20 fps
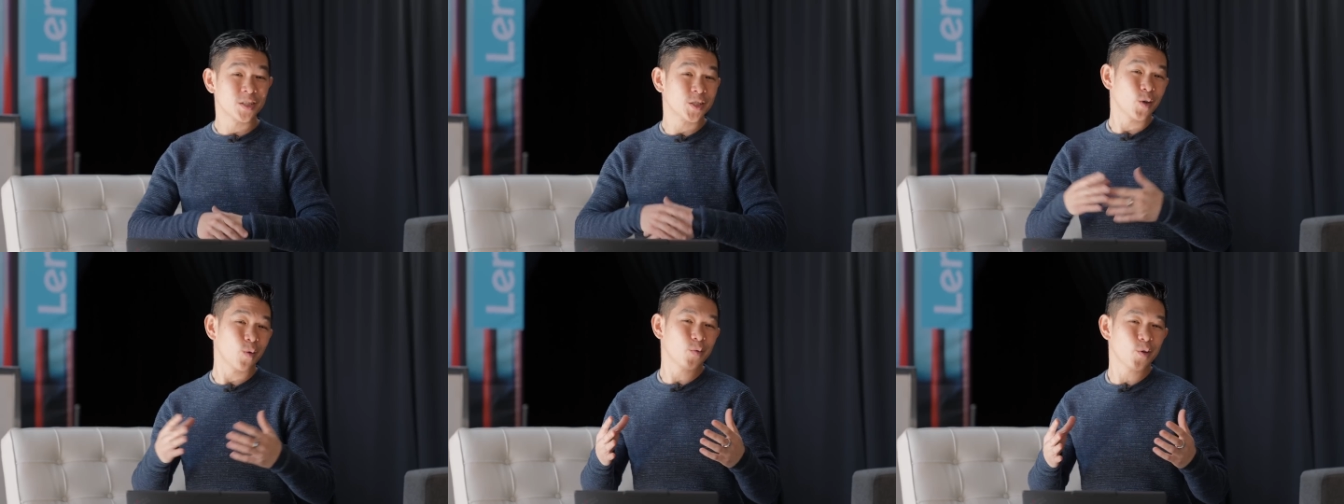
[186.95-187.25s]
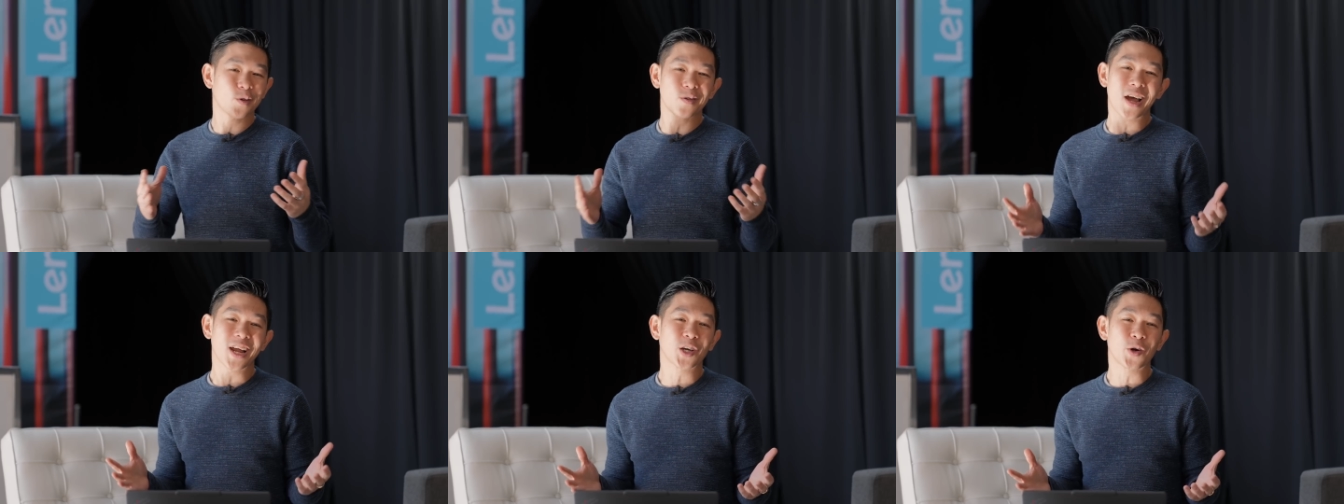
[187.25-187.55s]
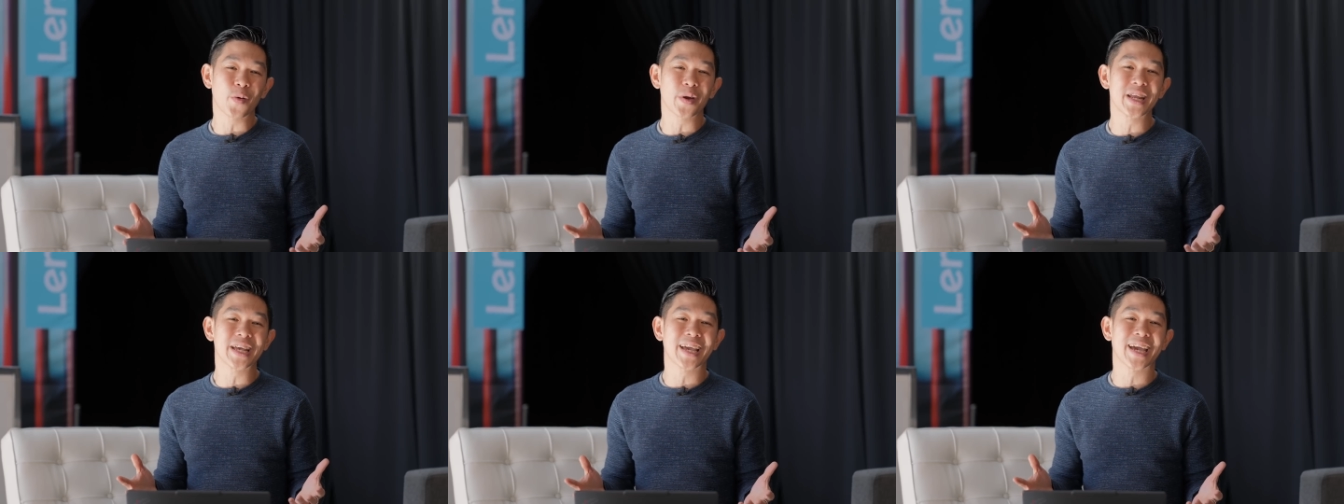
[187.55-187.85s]
so you're
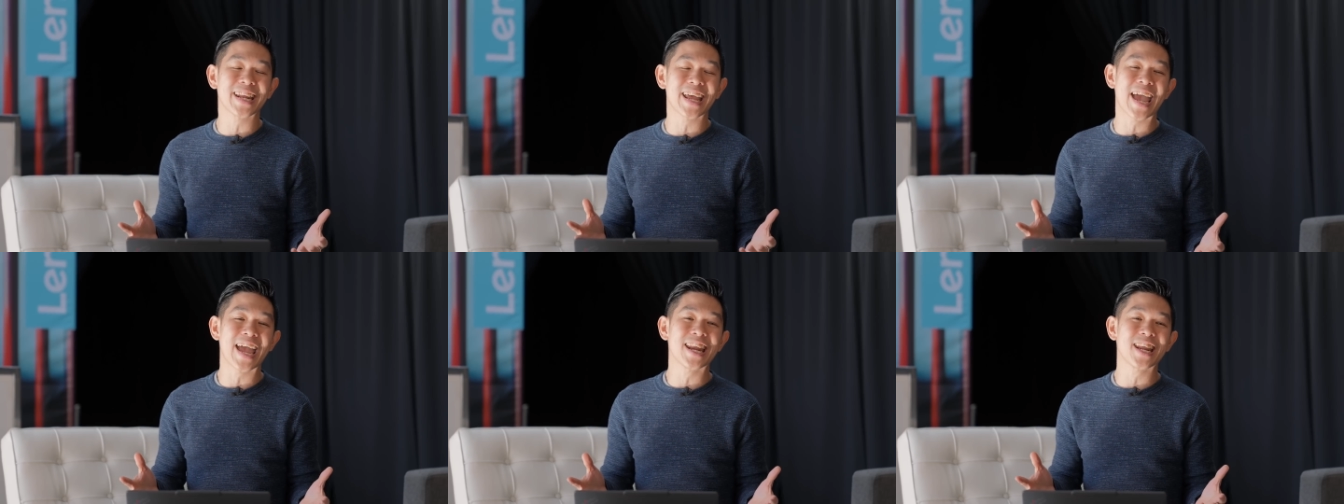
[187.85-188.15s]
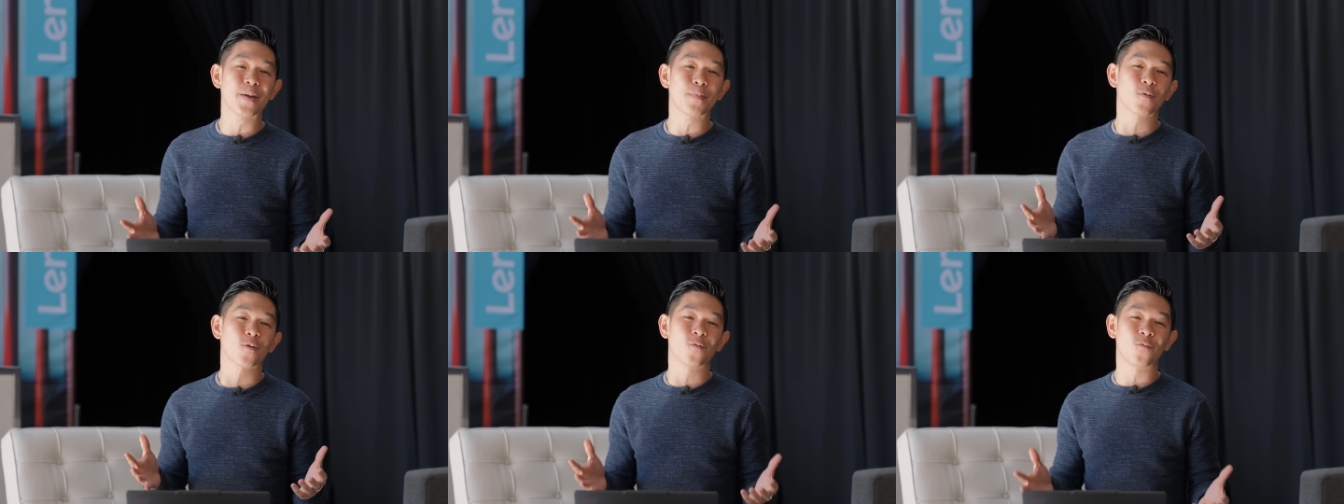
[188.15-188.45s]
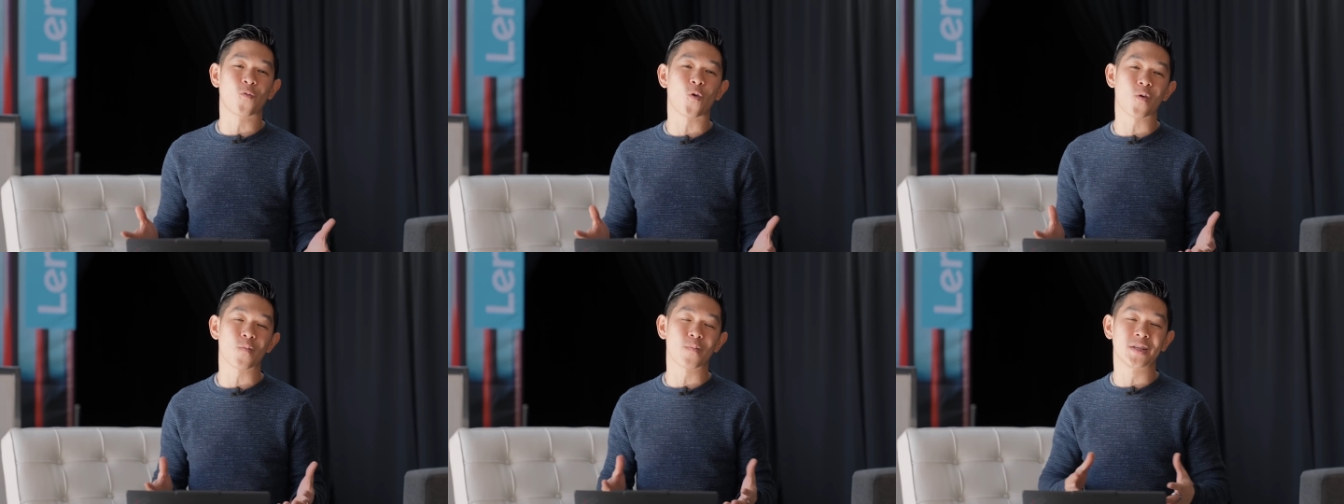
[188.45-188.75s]
not going to get any
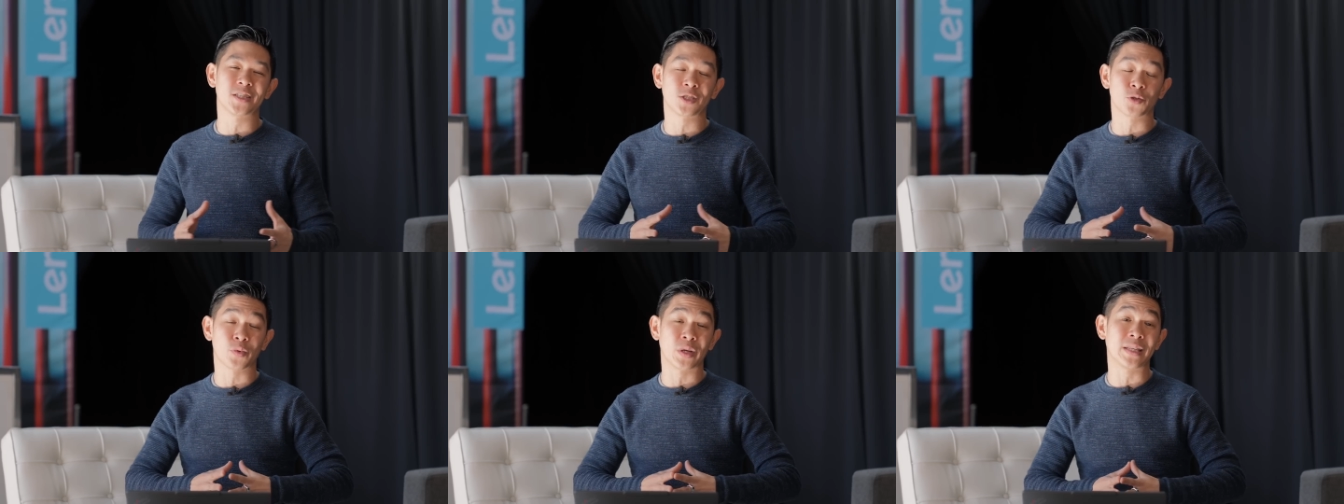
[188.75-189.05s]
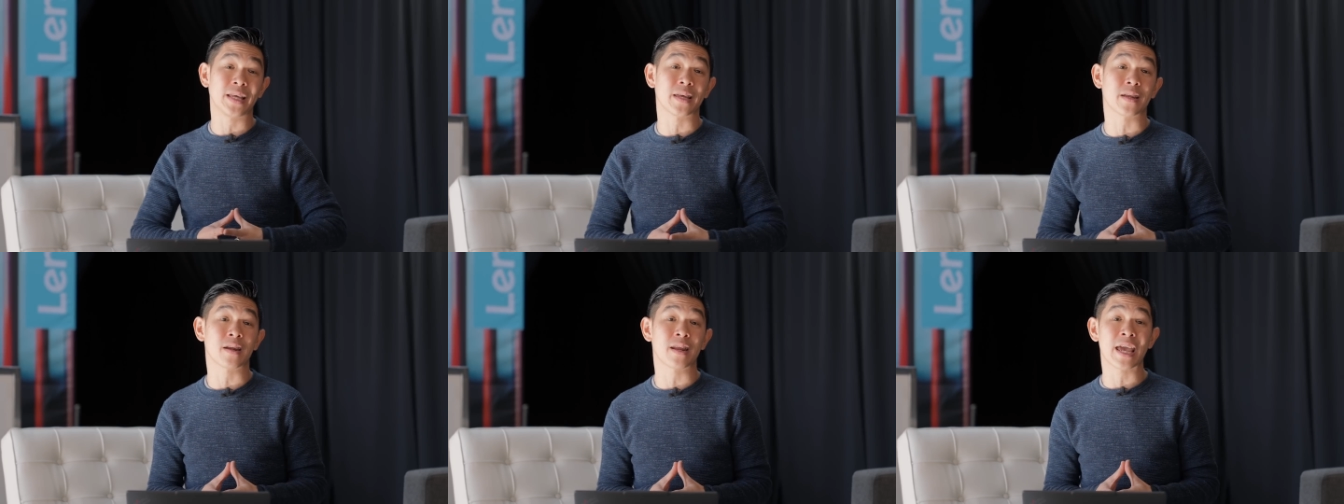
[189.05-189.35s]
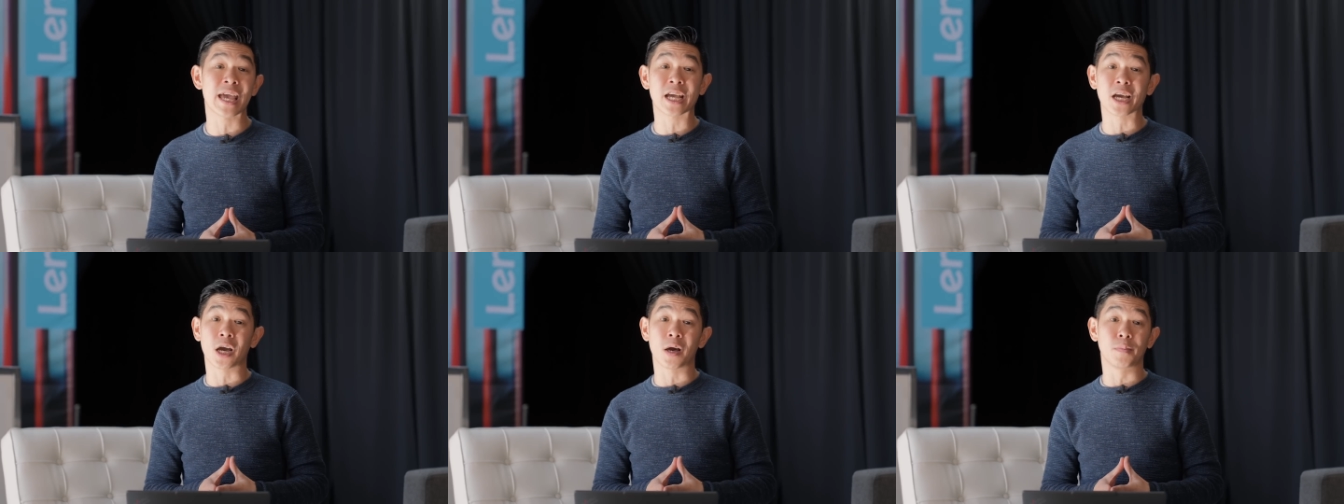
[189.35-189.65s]
performance related
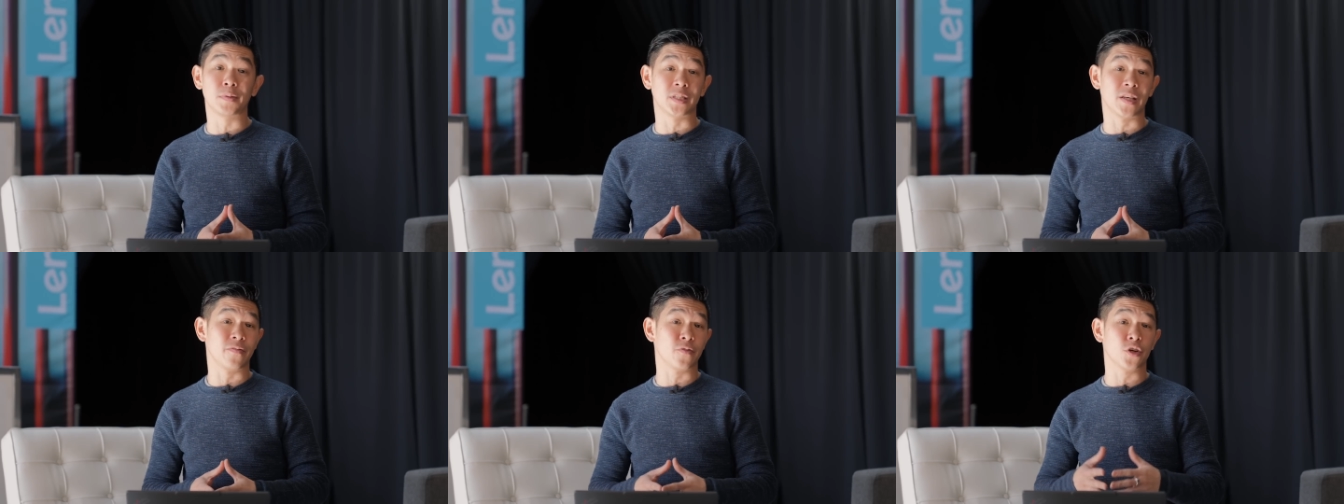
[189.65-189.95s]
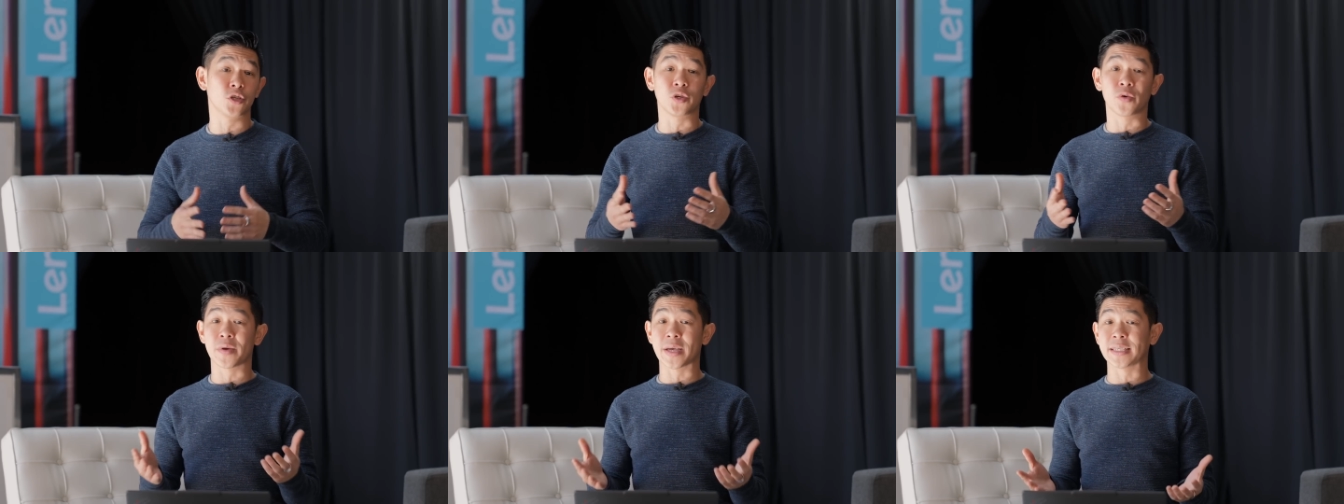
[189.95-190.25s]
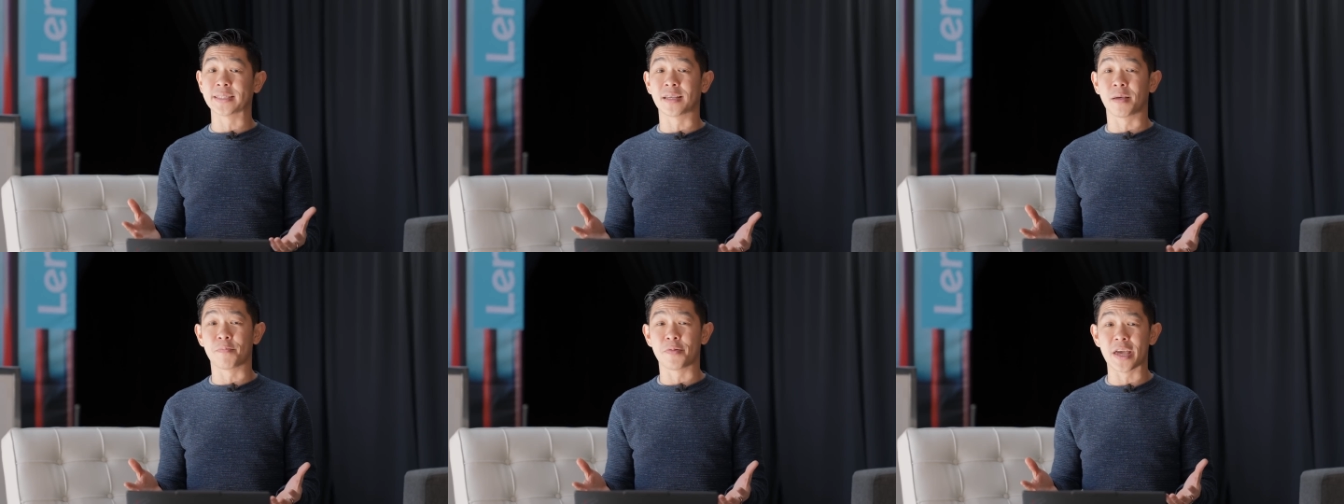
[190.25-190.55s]
hiccups if you're
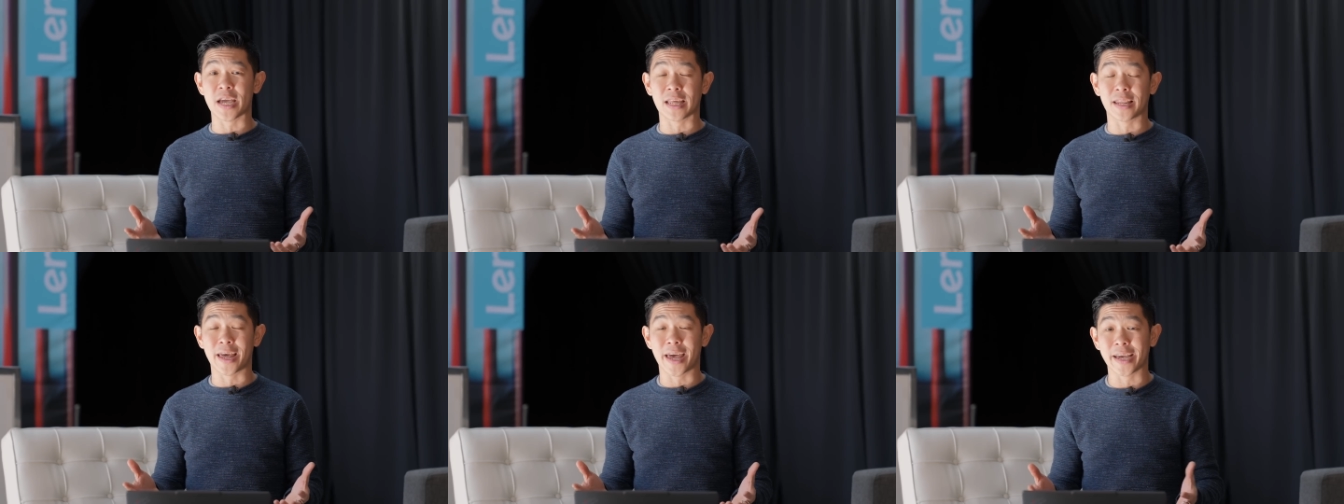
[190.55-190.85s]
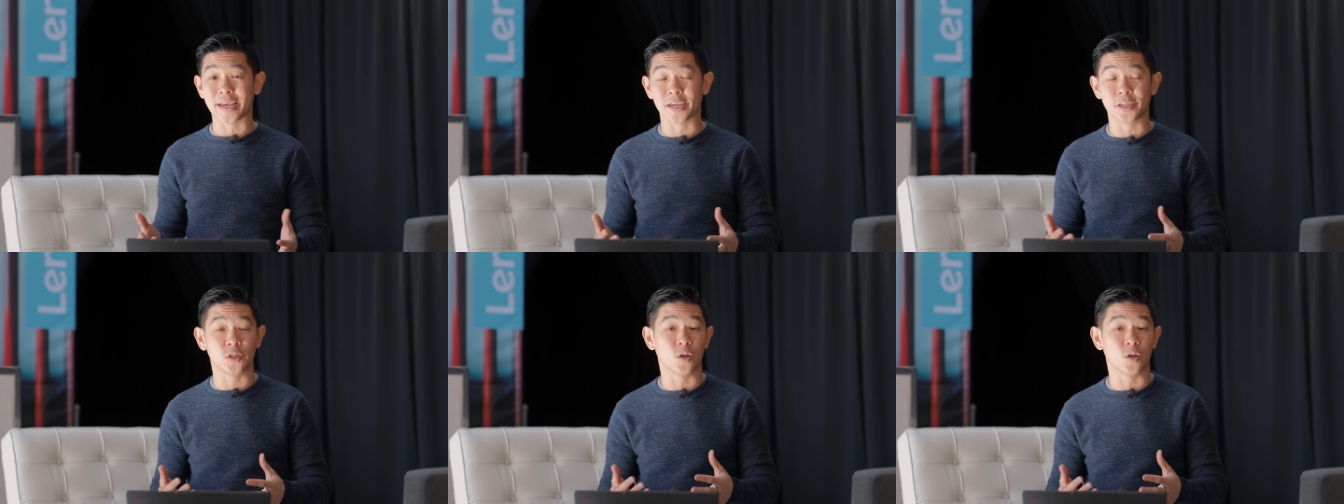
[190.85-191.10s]
doing something like